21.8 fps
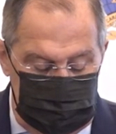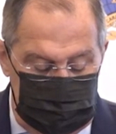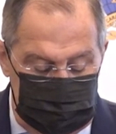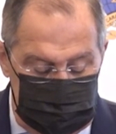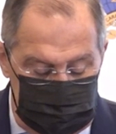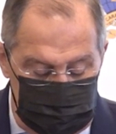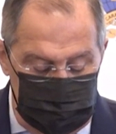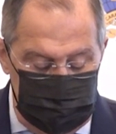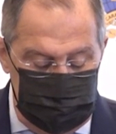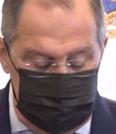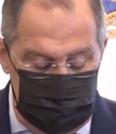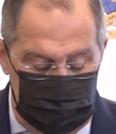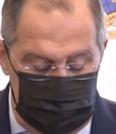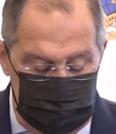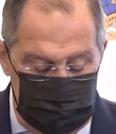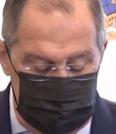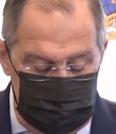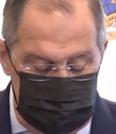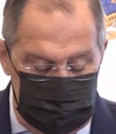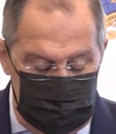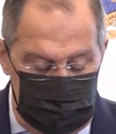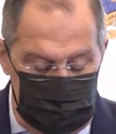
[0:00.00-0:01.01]

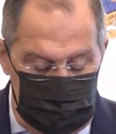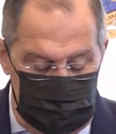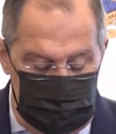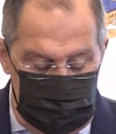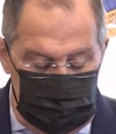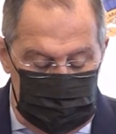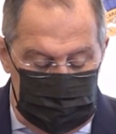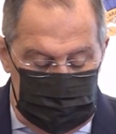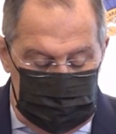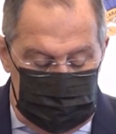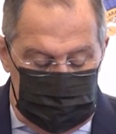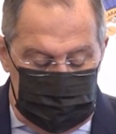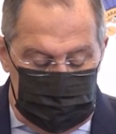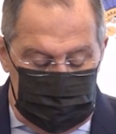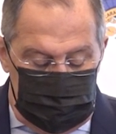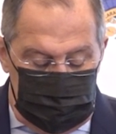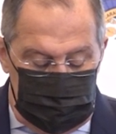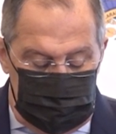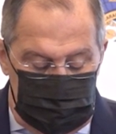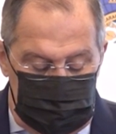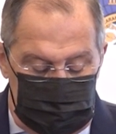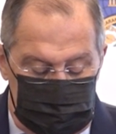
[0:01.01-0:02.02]
association.
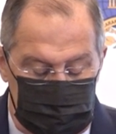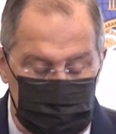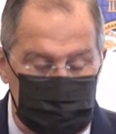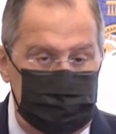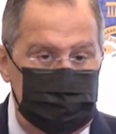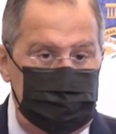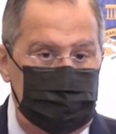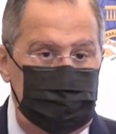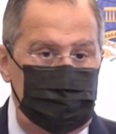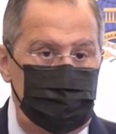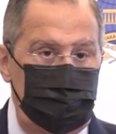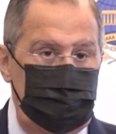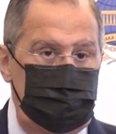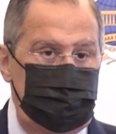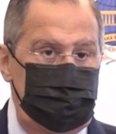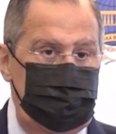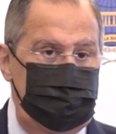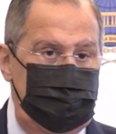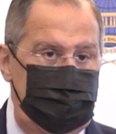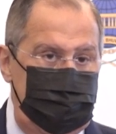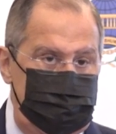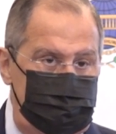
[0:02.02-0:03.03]
Today,
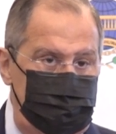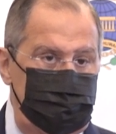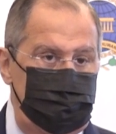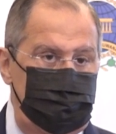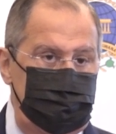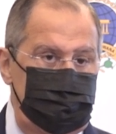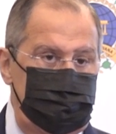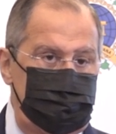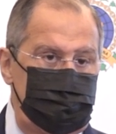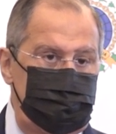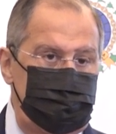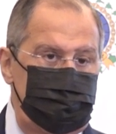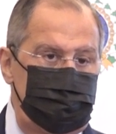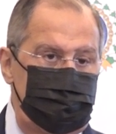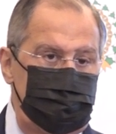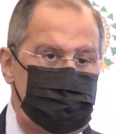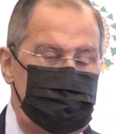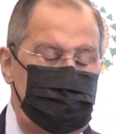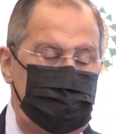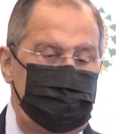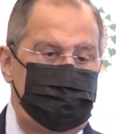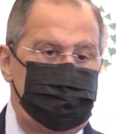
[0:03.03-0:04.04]
later
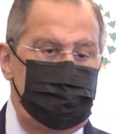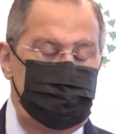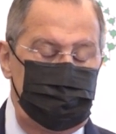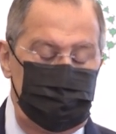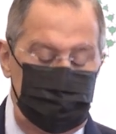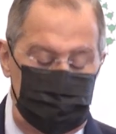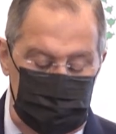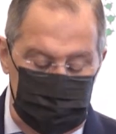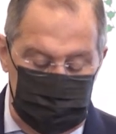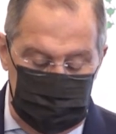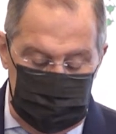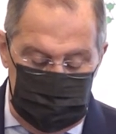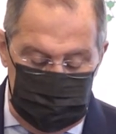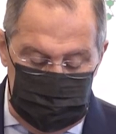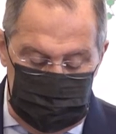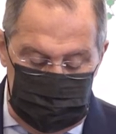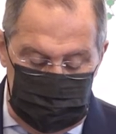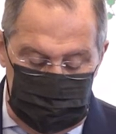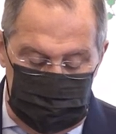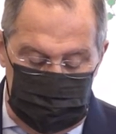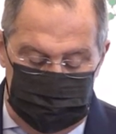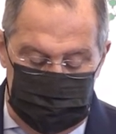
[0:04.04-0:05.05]
this afternoon, we
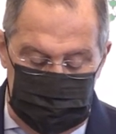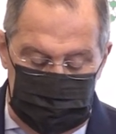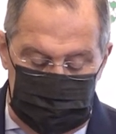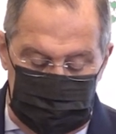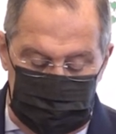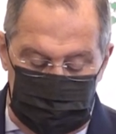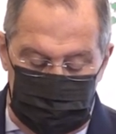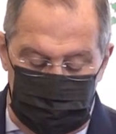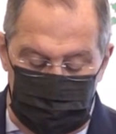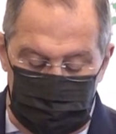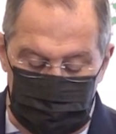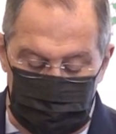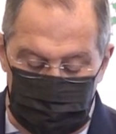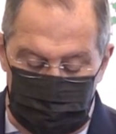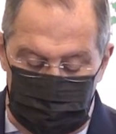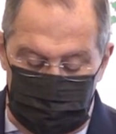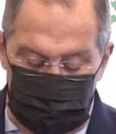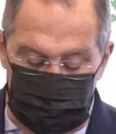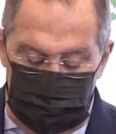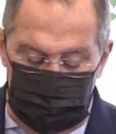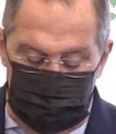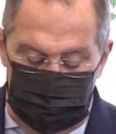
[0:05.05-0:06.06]
will
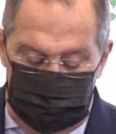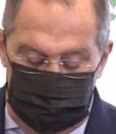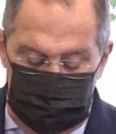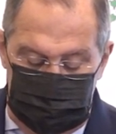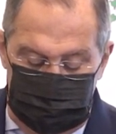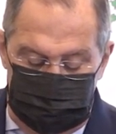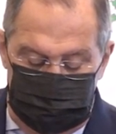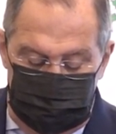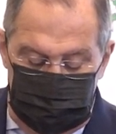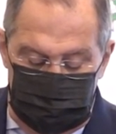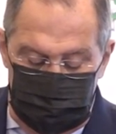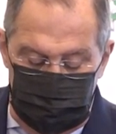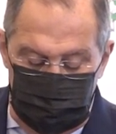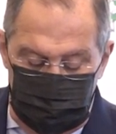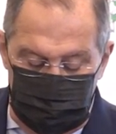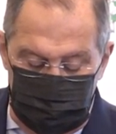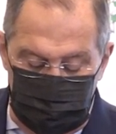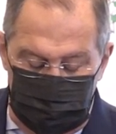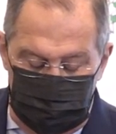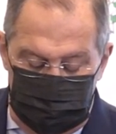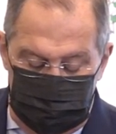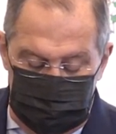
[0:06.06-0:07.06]
hold a video
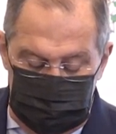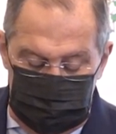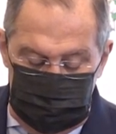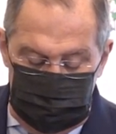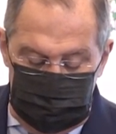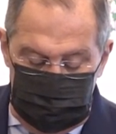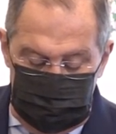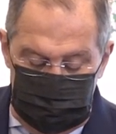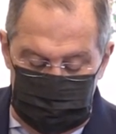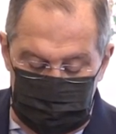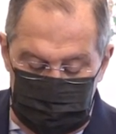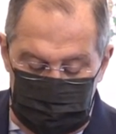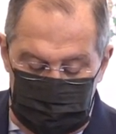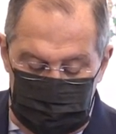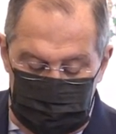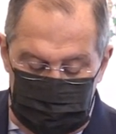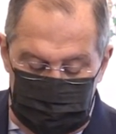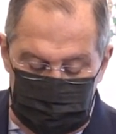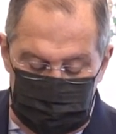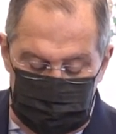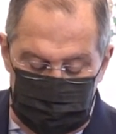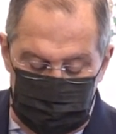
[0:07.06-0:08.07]
conference
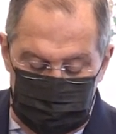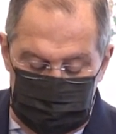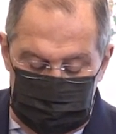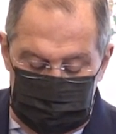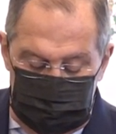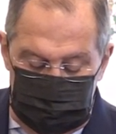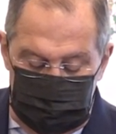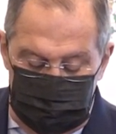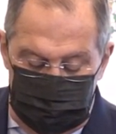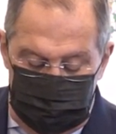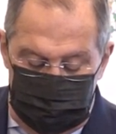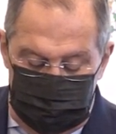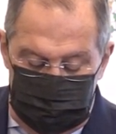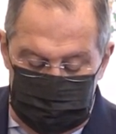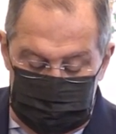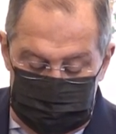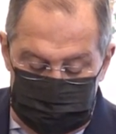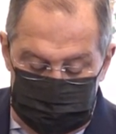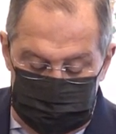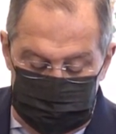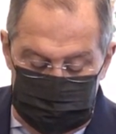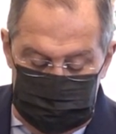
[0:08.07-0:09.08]
with the
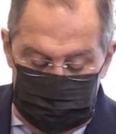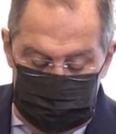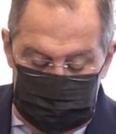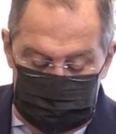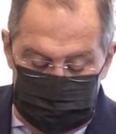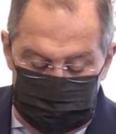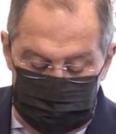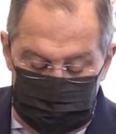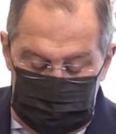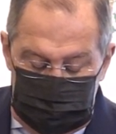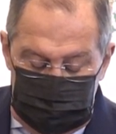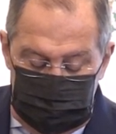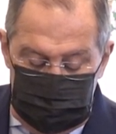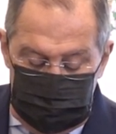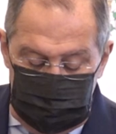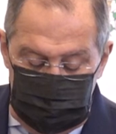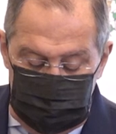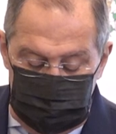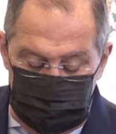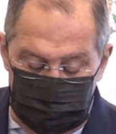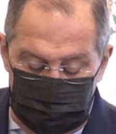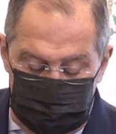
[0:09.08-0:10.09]

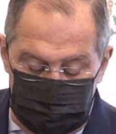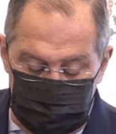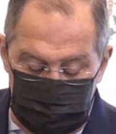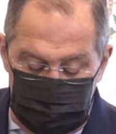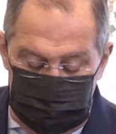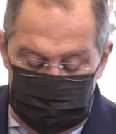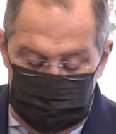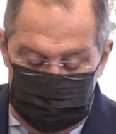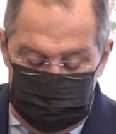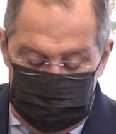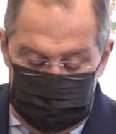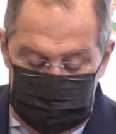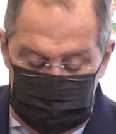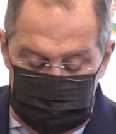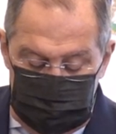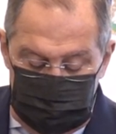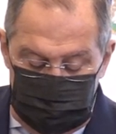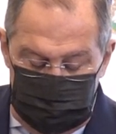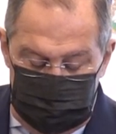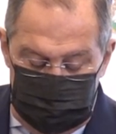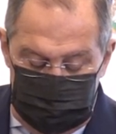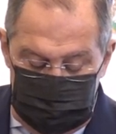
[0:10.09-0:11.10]
ministers of foreign
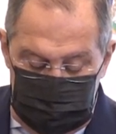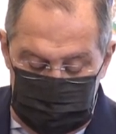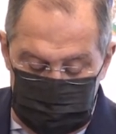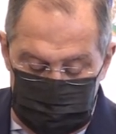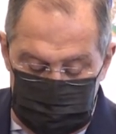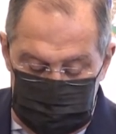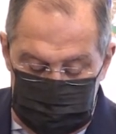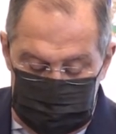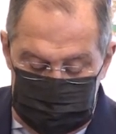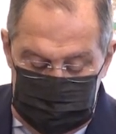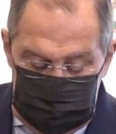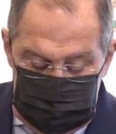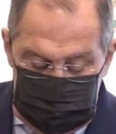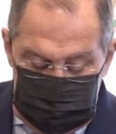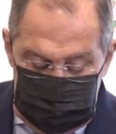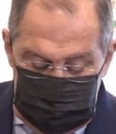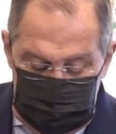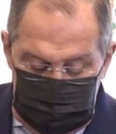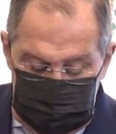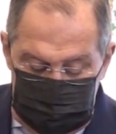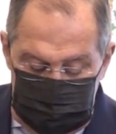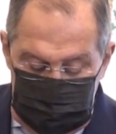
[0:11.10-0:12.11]
affairs of Russia and
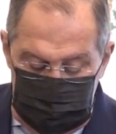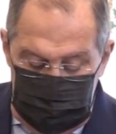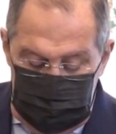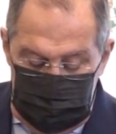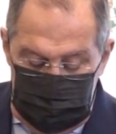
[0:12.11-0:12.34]
ASEAN,